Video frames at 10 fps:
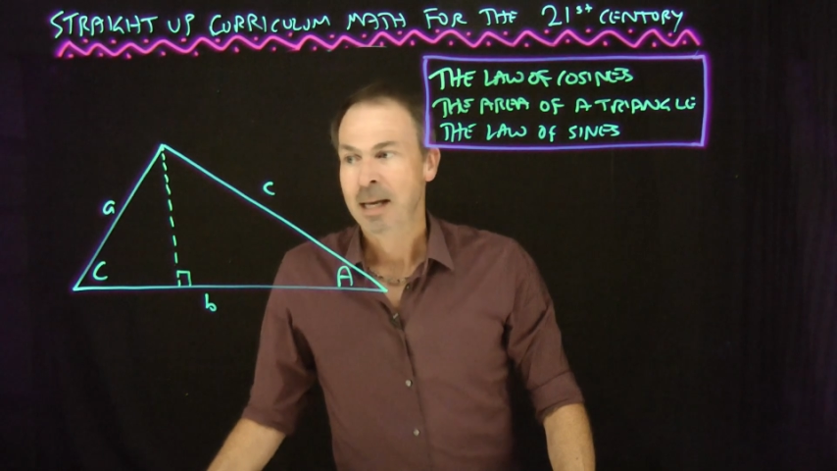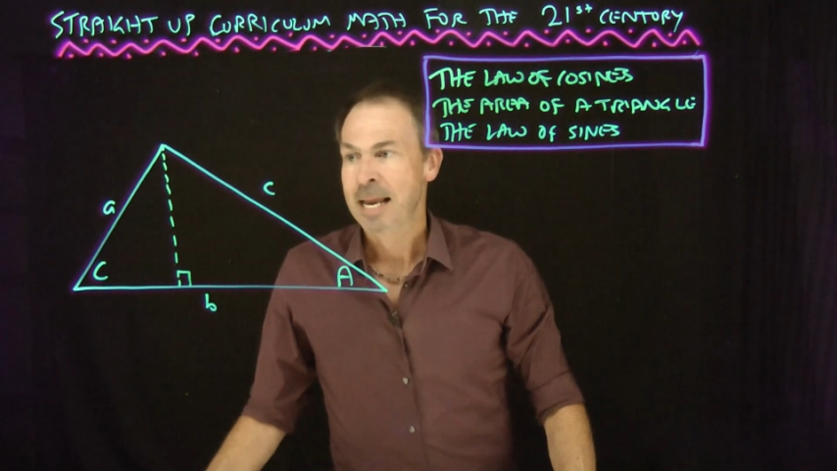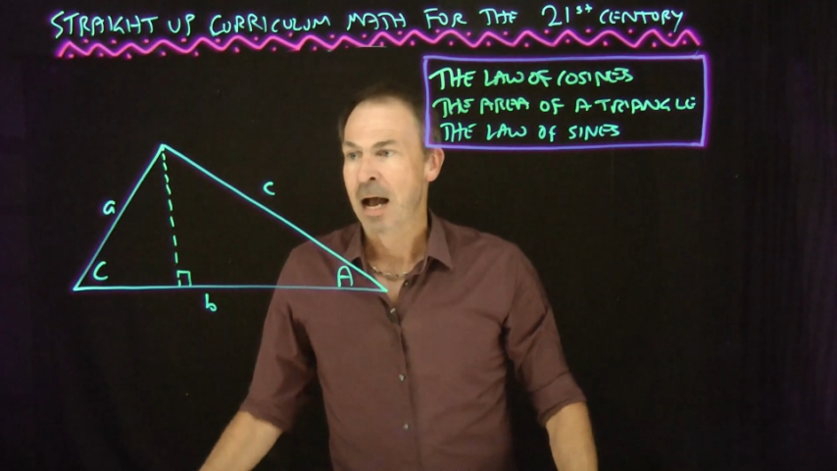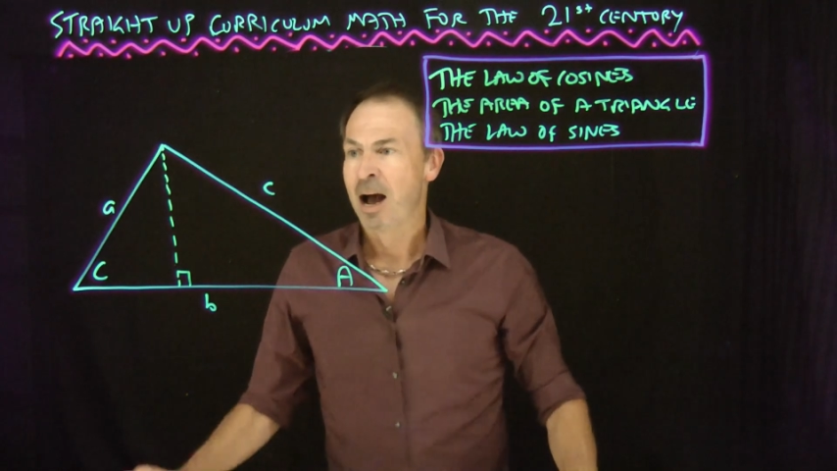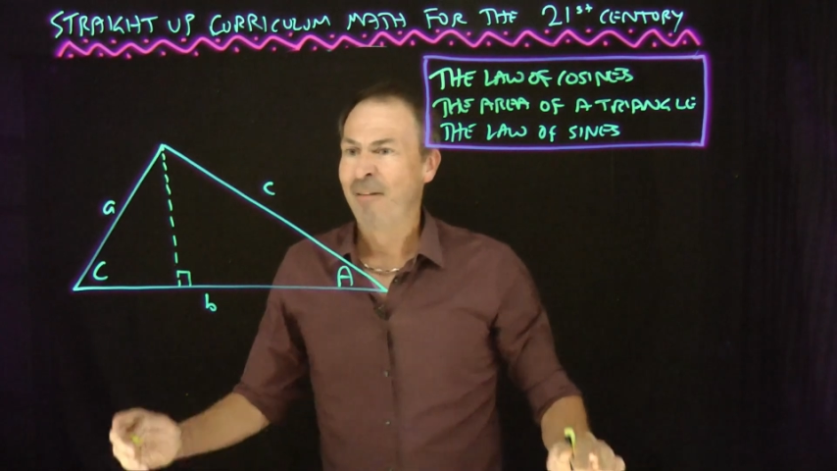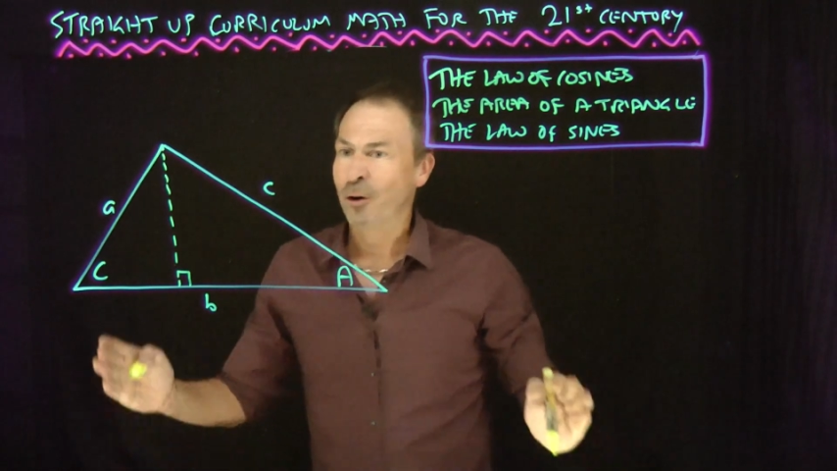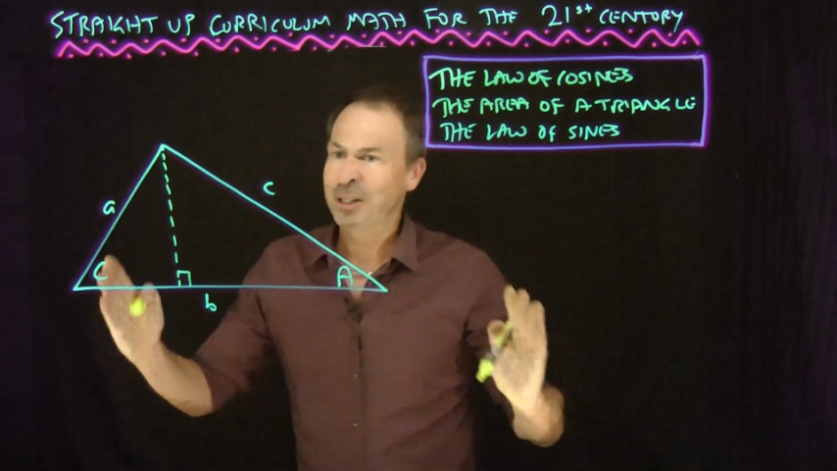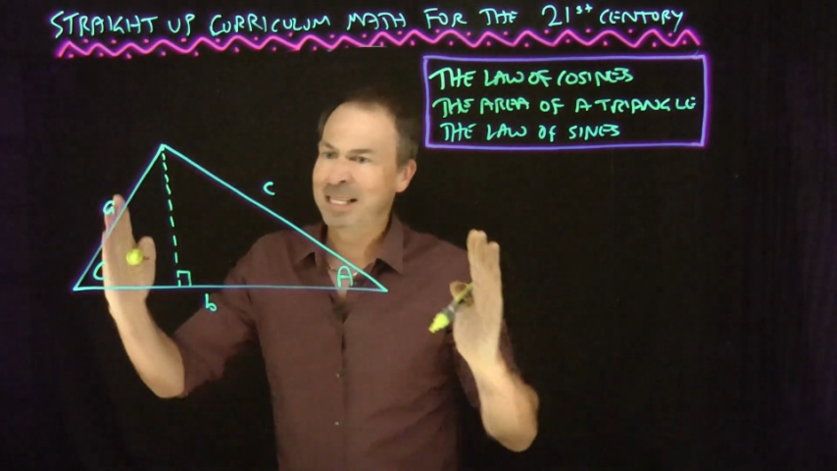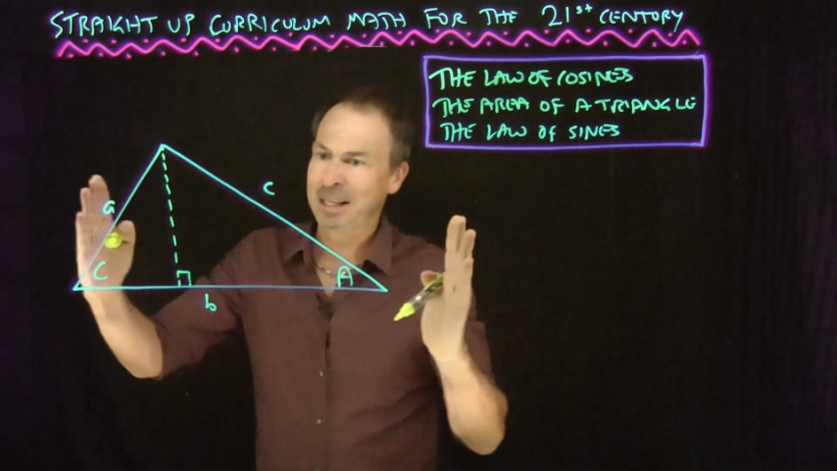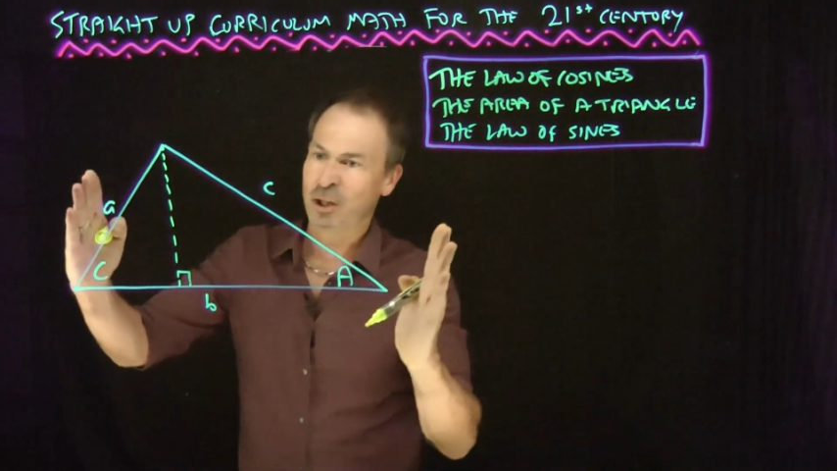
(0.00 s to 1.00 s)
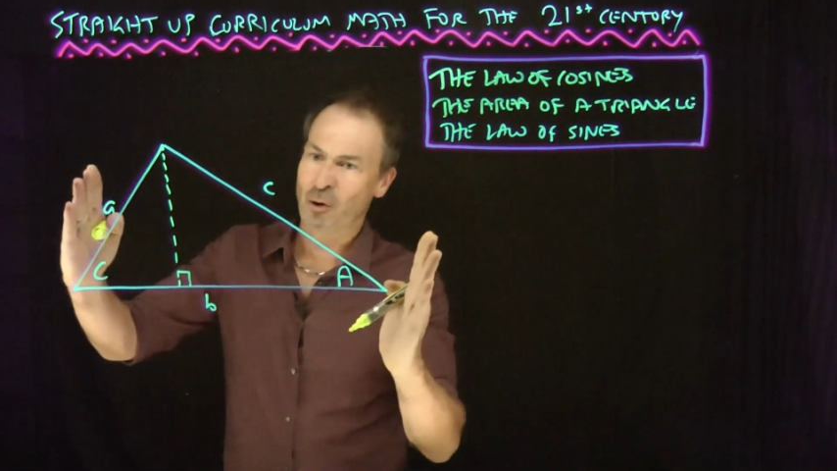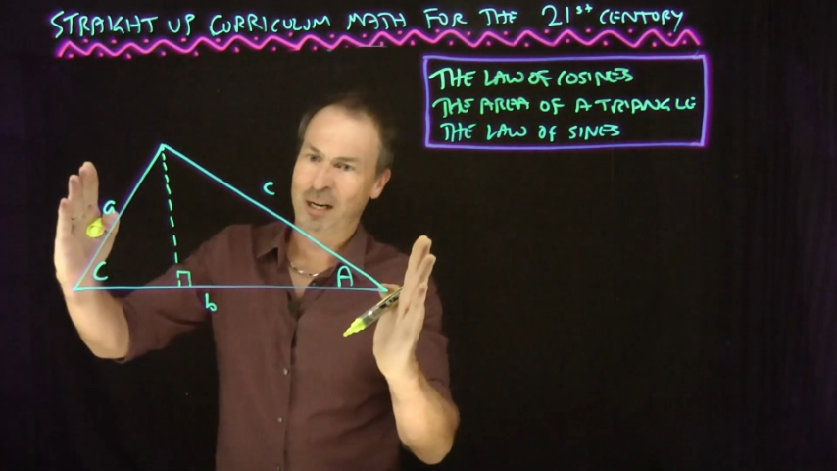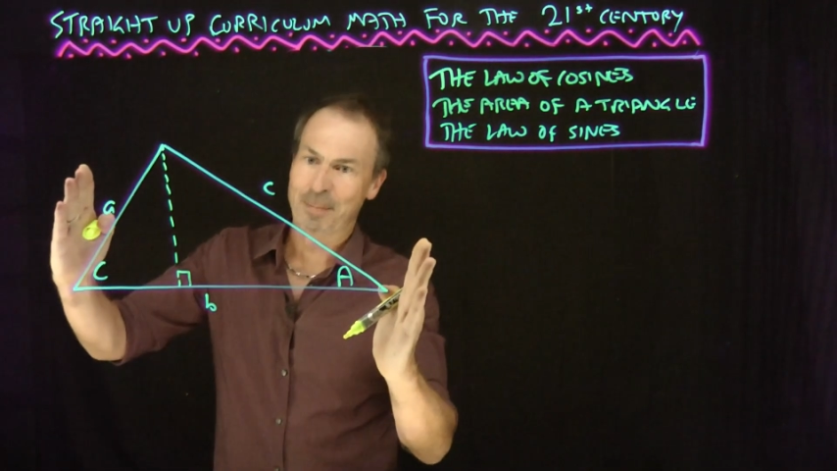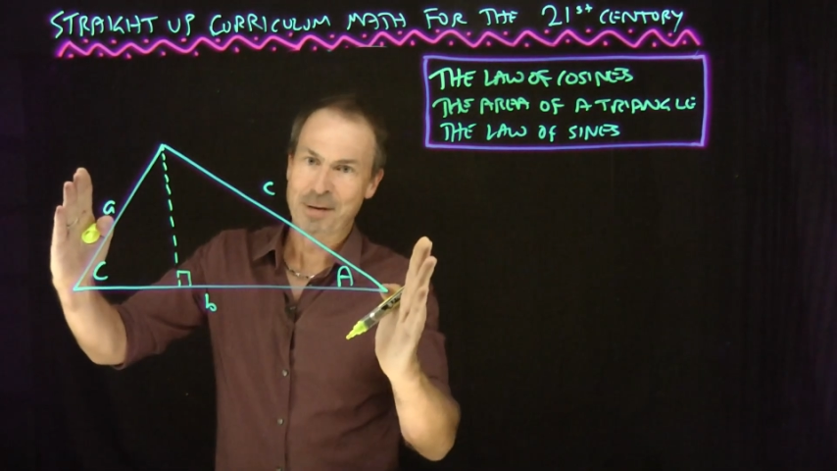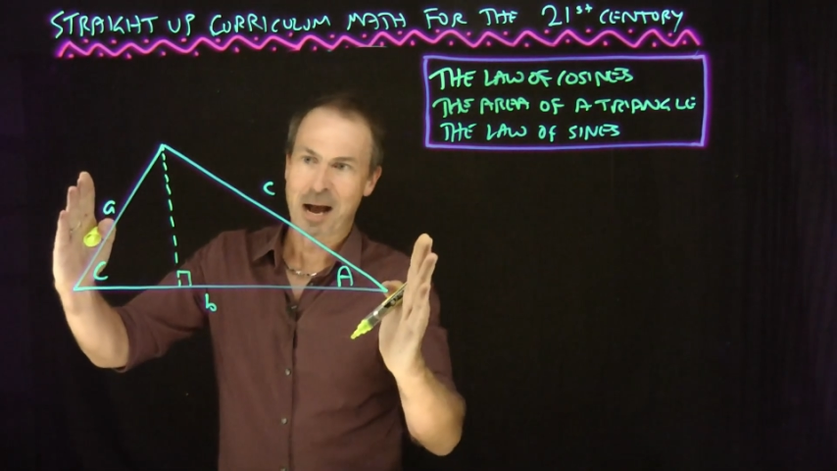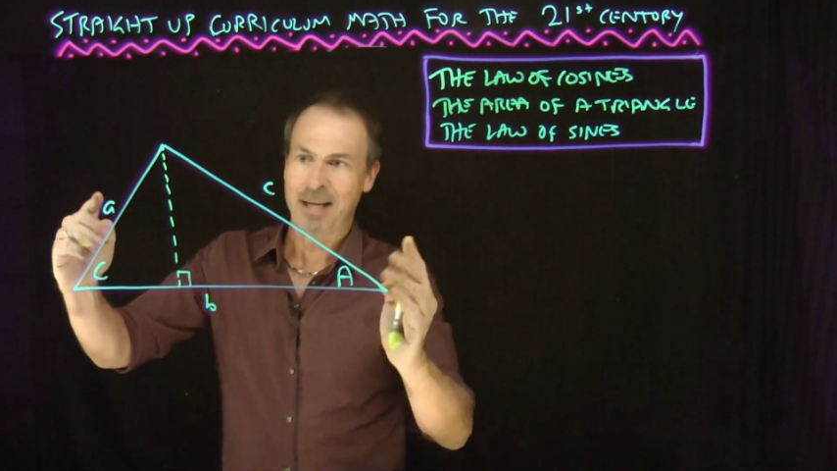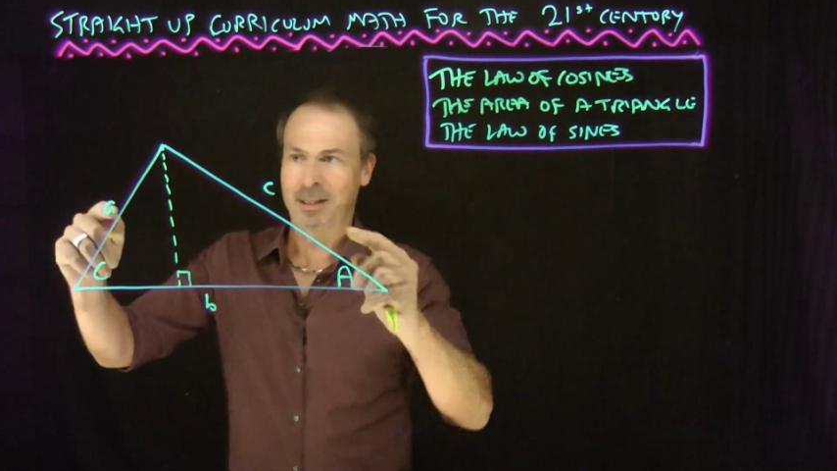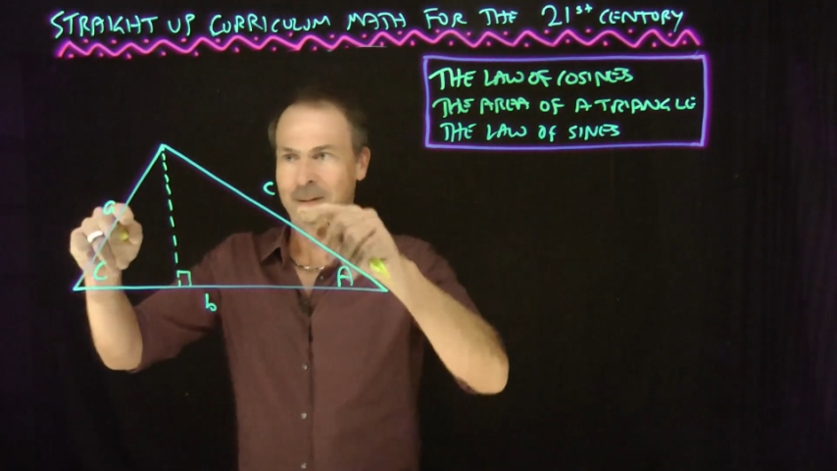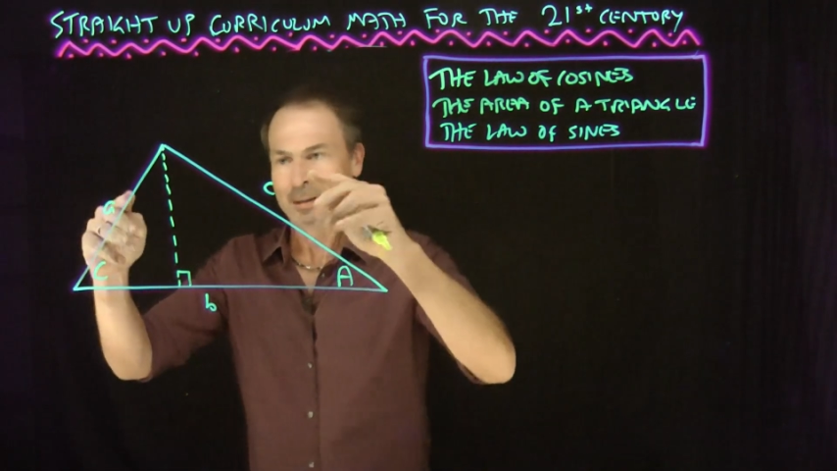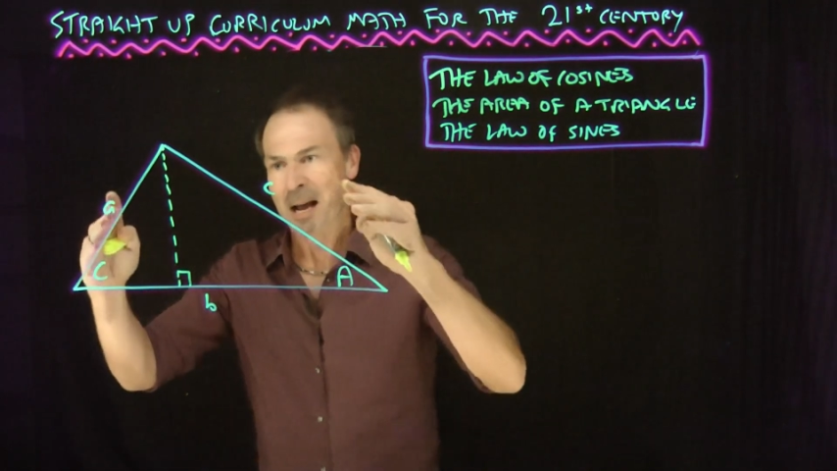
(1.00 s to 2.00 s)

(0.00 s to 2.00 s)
Now, I've obviously set this triangle up nice,